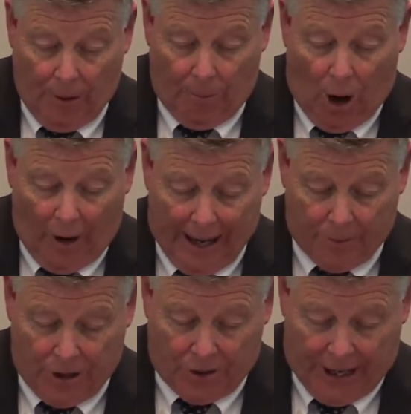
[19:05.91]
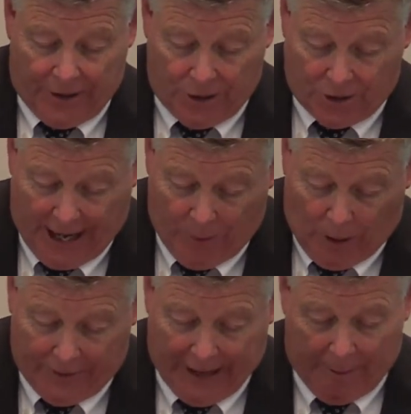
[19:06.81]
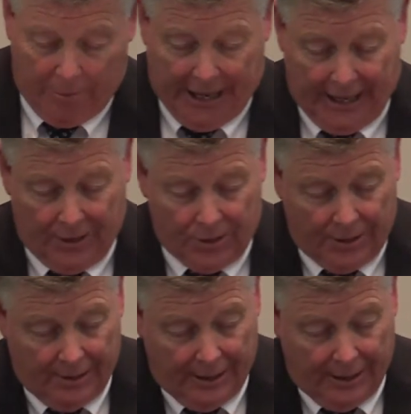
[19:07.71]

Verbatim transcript: Paul helps us understand what that means.